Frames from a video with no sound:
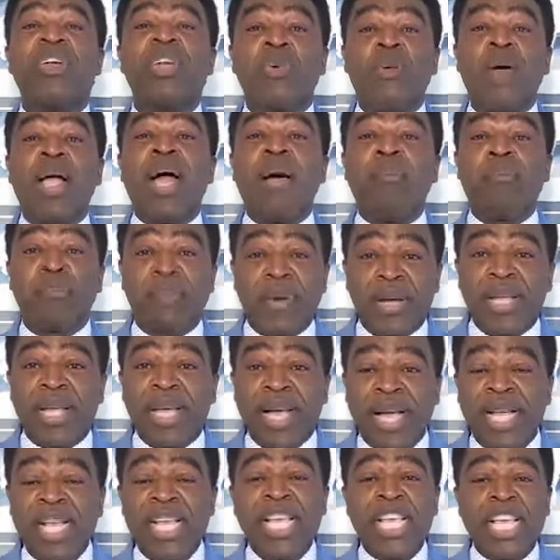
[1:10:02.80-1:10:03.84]
require
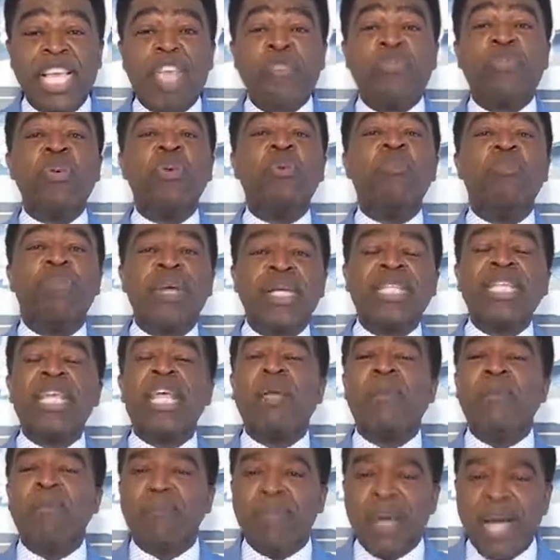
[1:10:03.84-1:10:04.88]
prayer. If you meet
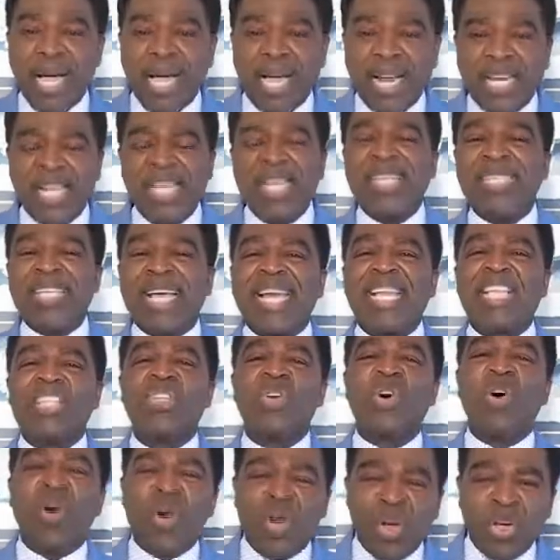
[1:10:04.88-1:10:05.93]
a man that
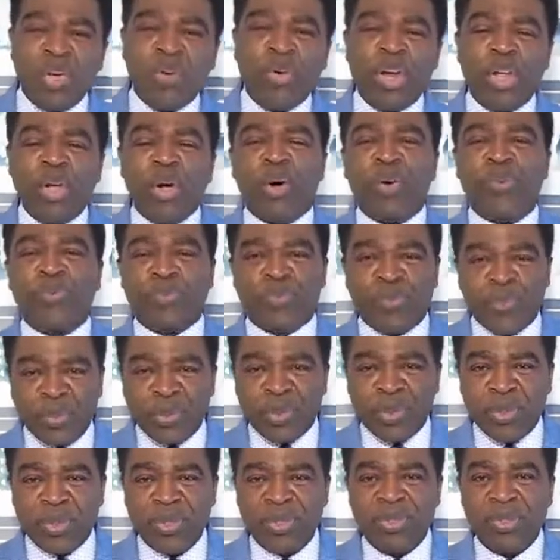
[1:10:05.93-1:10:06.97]
is hungry of
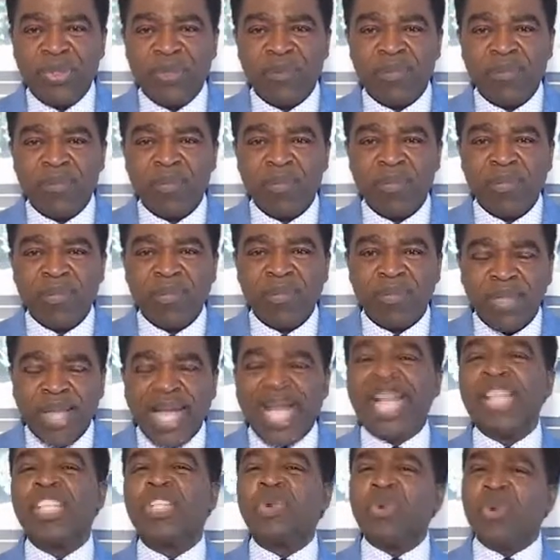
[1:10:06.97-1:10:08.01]
food
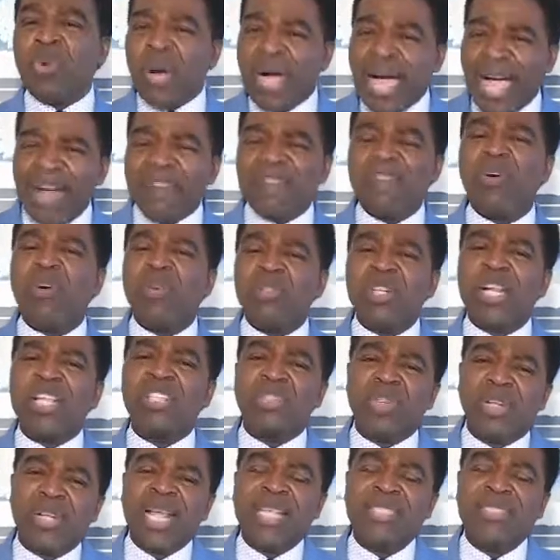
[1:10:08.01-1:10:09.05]
and you have
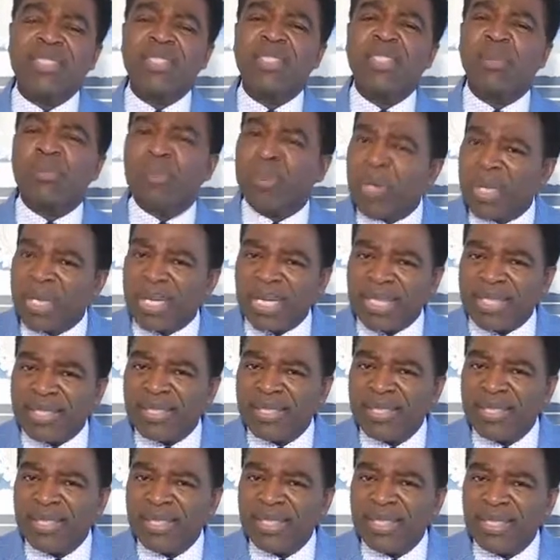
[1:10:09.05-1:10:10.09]
$100 in your
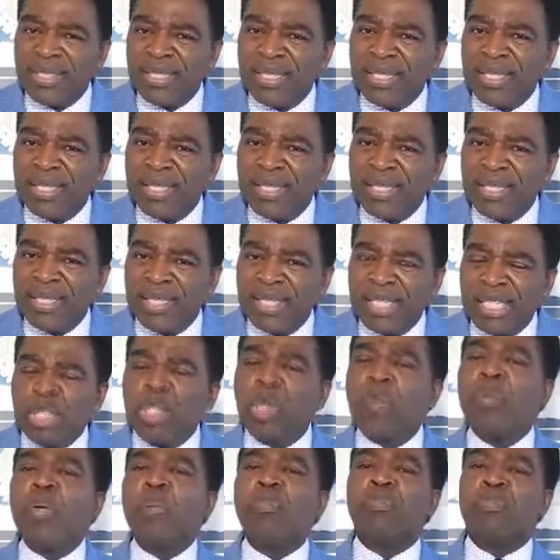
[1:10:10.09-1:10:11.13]
pocket,
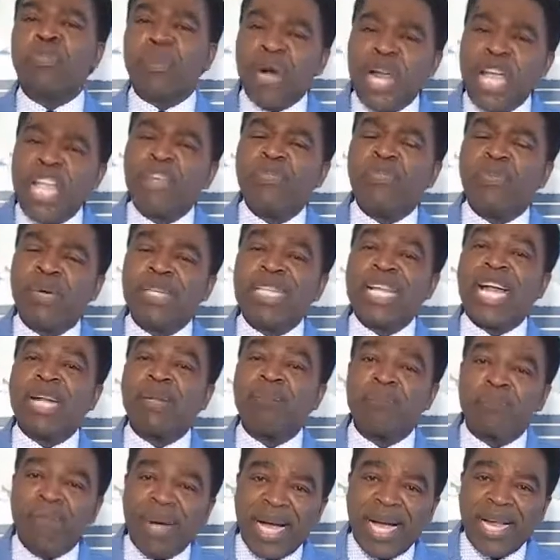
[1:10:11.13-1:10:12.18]
to be praying for
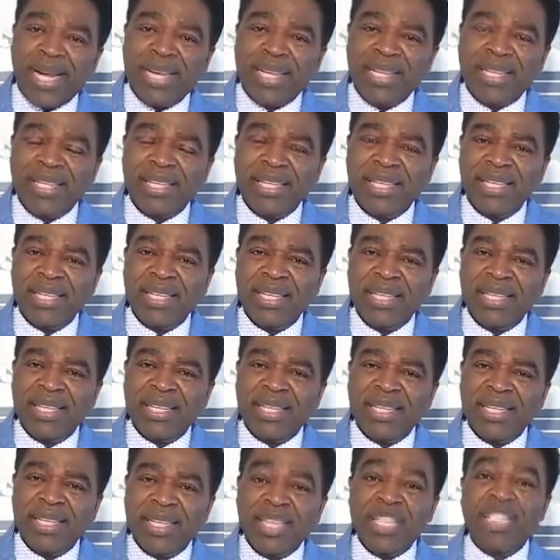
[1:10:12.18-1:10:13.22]
that man
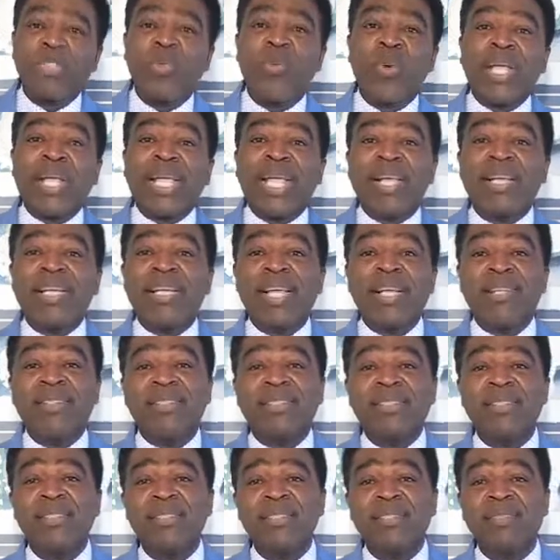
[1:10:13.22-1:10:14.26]
is
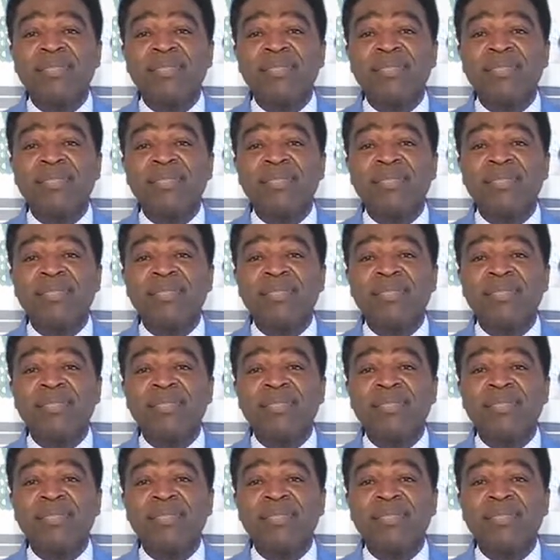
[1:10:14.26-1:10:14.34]
wickedness.